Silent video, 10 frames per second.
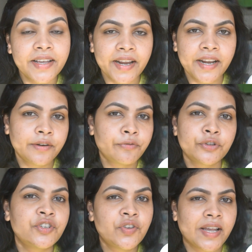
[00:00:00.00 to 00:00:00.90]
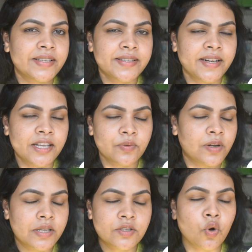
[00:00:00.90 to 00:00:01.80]
great for the dry skin as
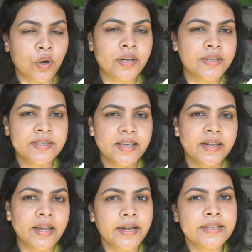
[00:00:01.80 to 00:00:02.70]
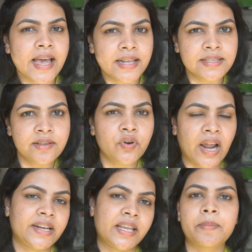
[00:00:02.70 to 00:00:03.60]
well as oily skin. It has the
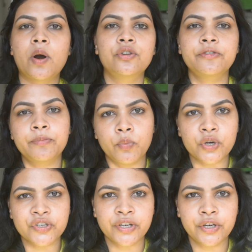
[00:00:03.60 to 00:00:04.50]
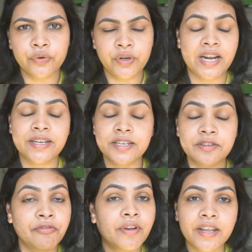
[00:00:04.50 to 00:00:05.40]
right amount of moisture into it and
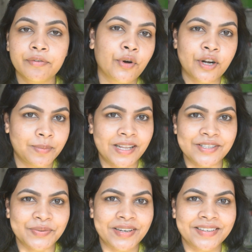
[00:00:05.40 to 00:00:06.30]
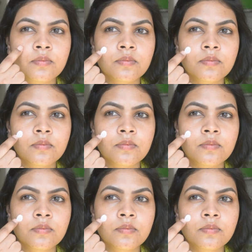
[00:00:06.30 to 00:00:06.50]
it's very affordable as well.